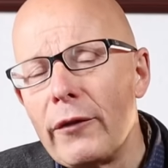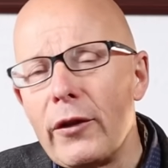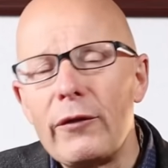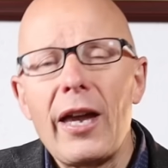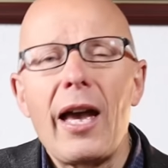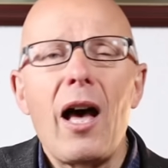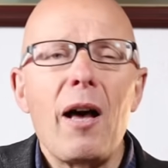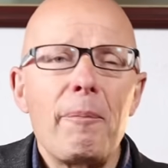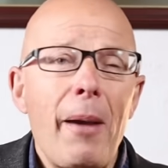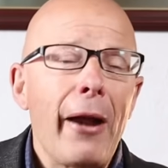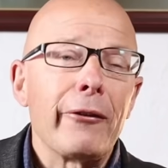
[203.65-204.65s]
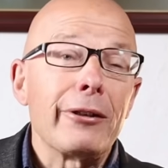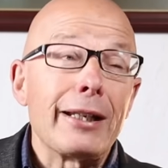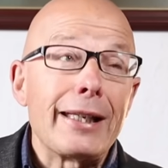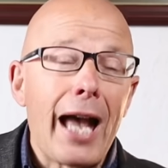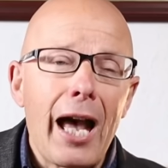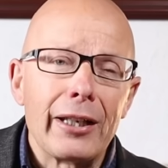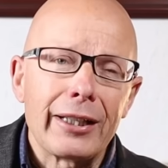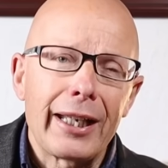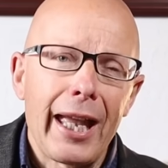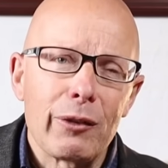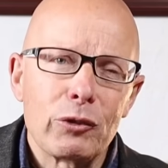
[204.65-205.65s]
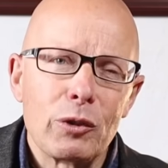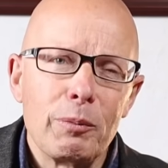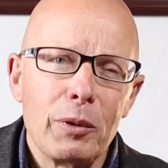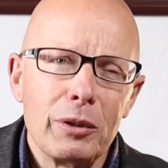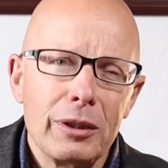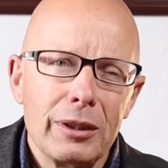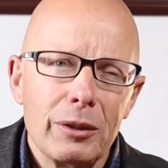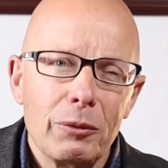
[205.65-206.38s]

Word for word: that they are apparently unaccountable.